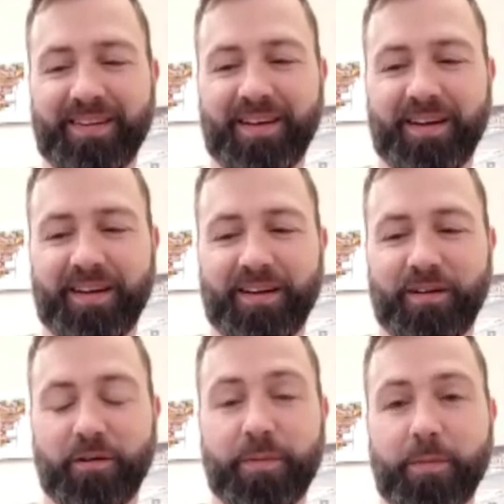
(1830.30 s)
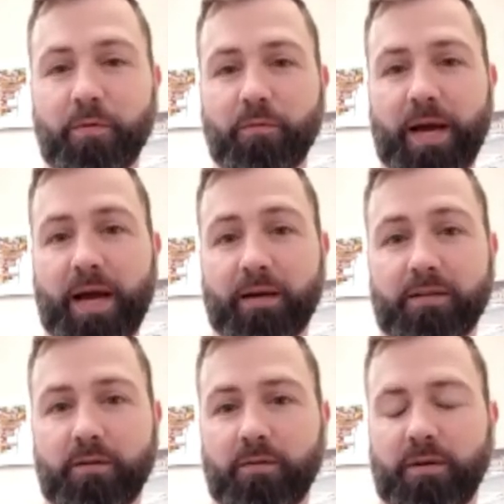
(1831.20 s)
and uh, you know, people react.
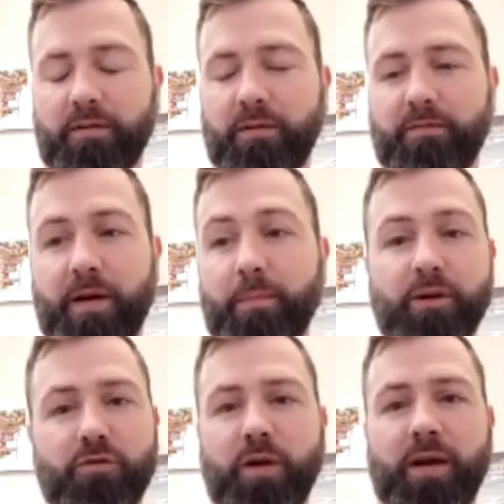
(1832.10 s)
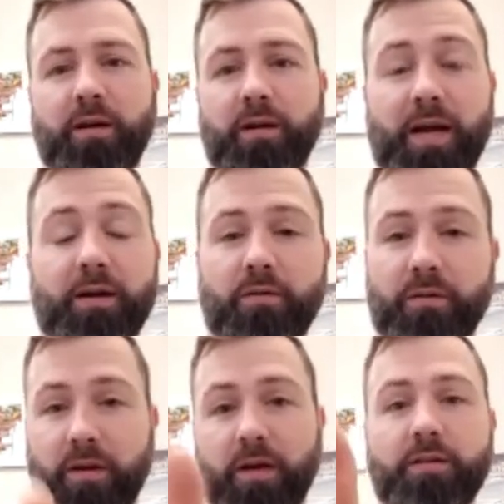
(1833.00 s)
So if I'm untrained and I hold
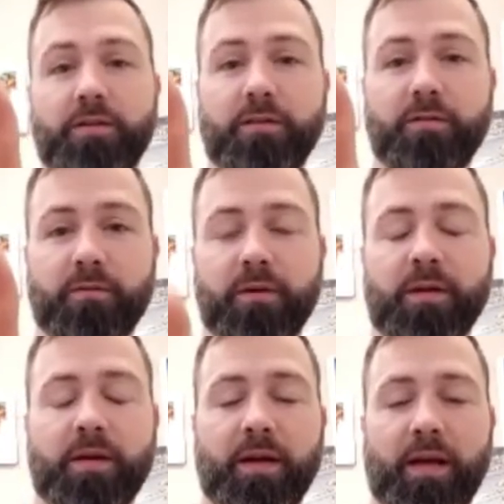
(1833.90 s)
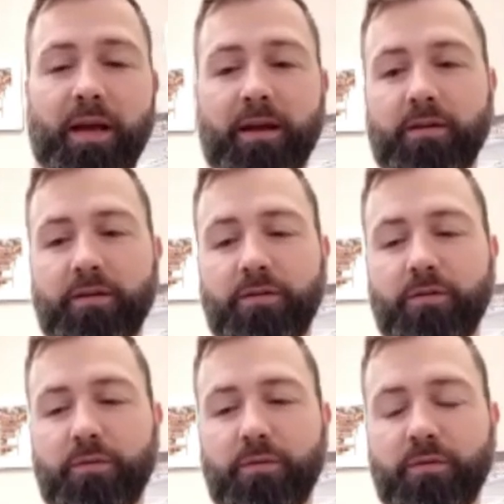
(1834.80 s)
a gun to you, and
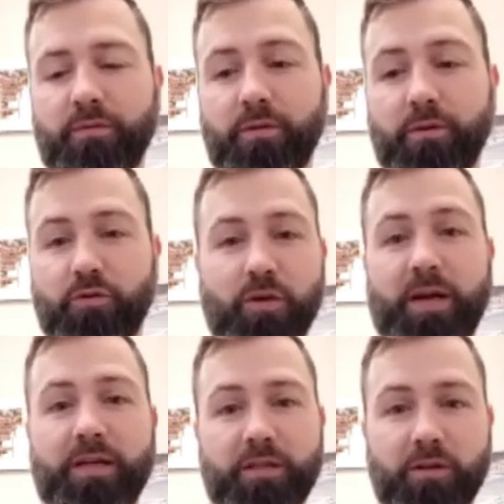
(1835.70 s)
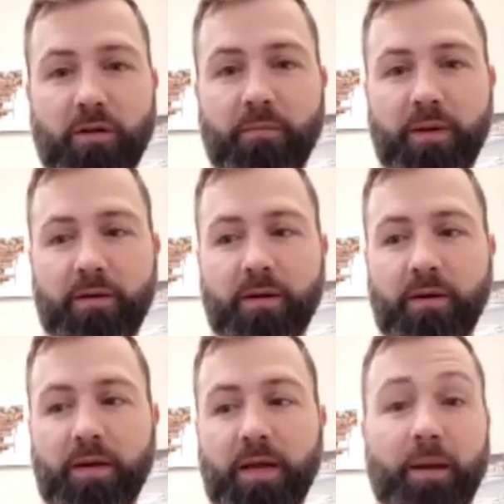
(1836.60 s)
you you try to disarm me,
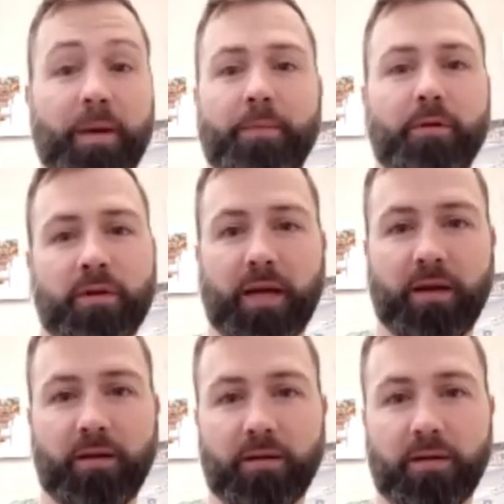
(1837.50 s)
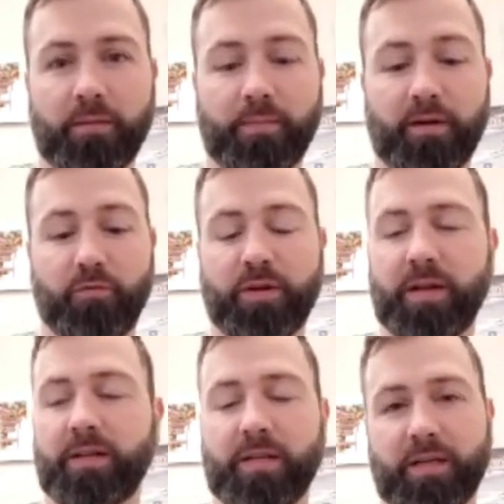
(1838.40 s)
yeah, maybe you'll get it. But if we
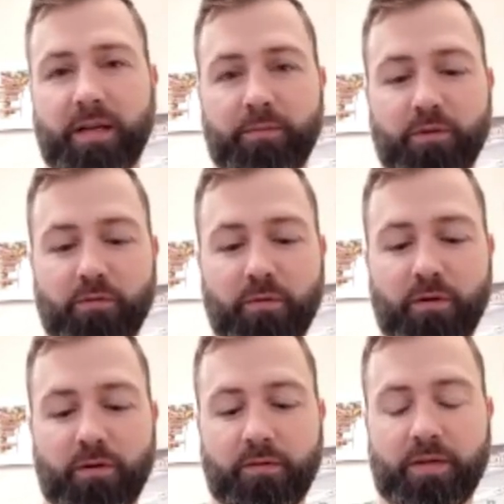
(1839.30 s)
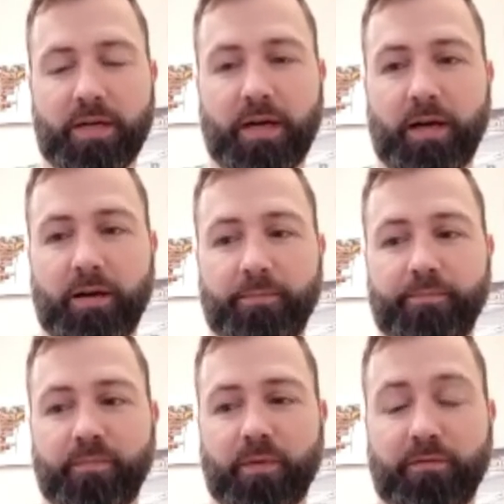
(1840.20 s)
did it ten times in a row,
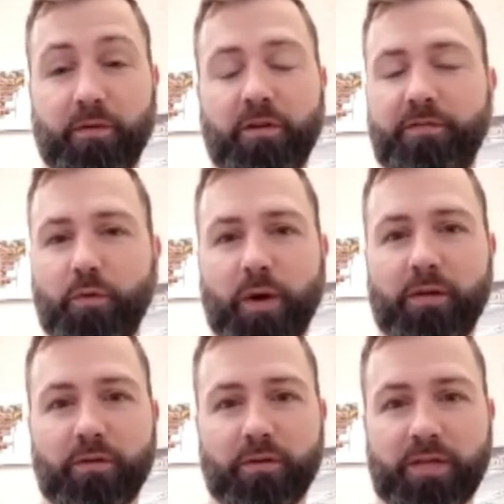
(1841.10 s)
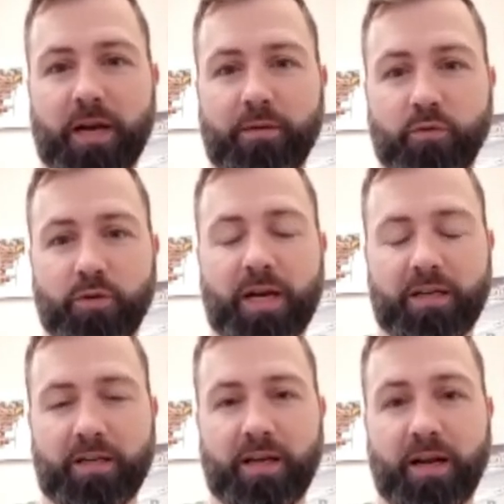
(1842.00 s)
um, very few out of those times would you
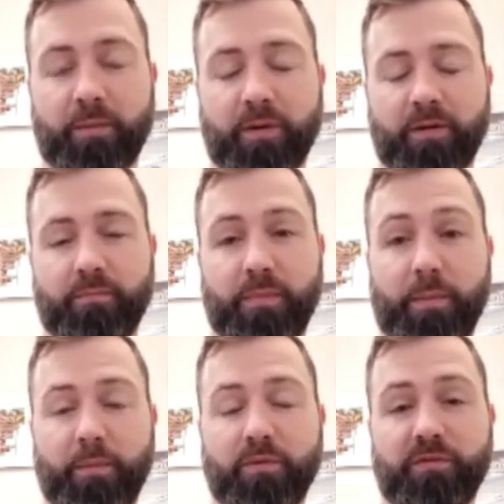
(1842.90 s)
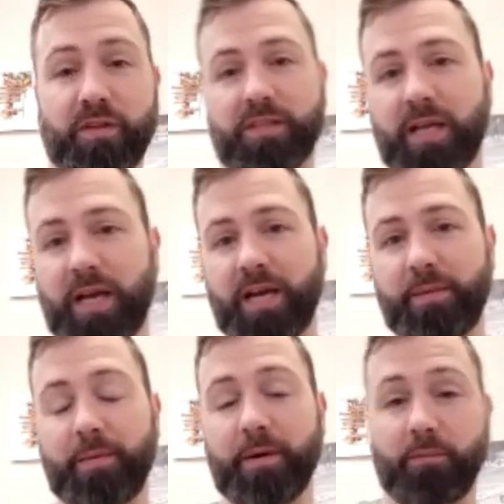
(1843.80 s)
actually get it. I'm gonna maybe move to the side,
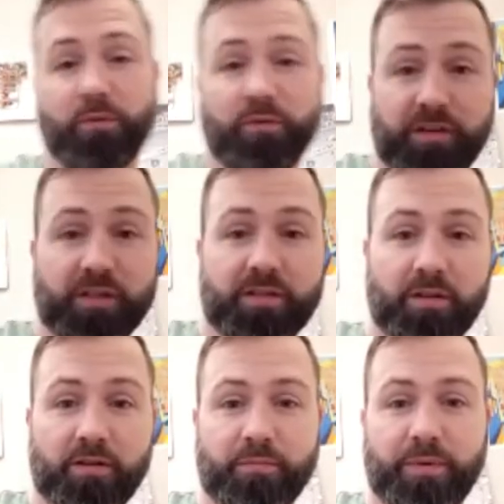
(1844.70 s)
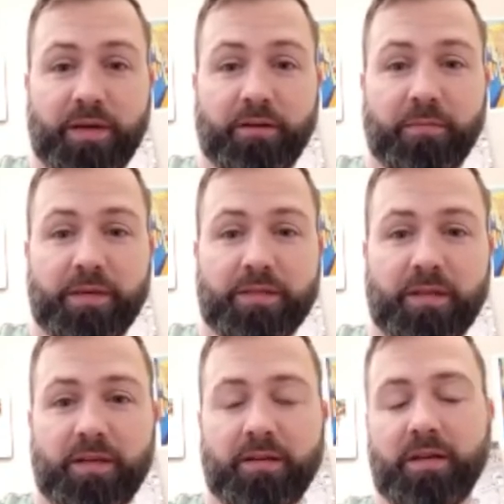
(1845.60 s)
maybe I'll move it just a little bit, and you miss
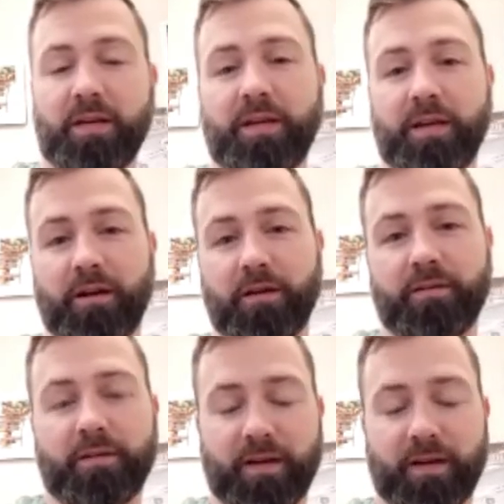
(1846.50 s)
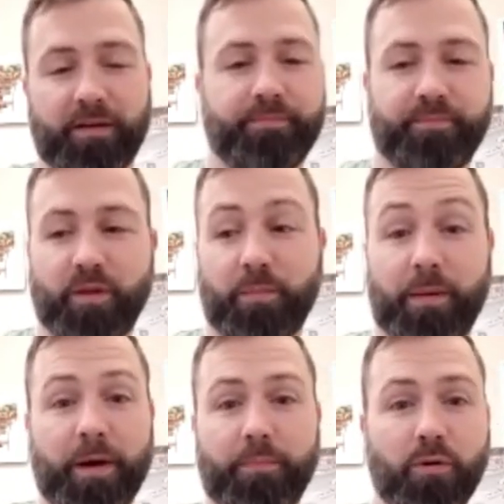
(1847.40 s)
it. You know, um, you know,
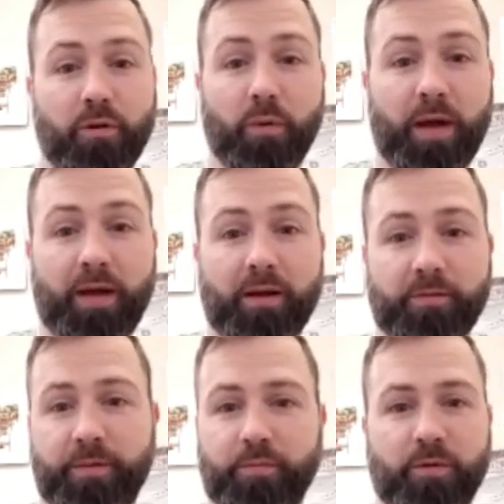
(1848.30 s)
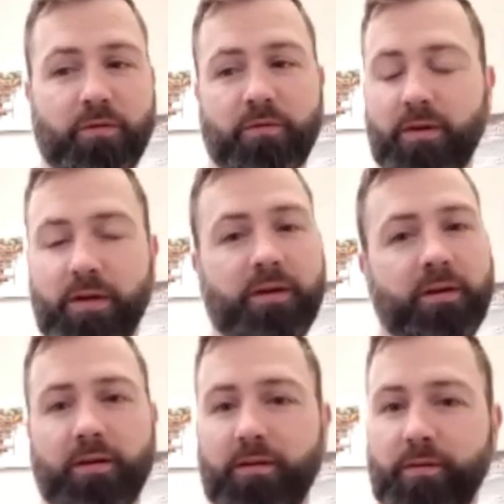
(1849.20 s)
maybe I'll pull away because people are,
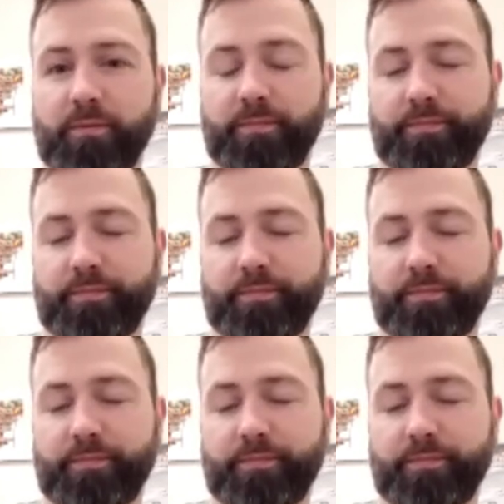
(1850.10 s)
you know, you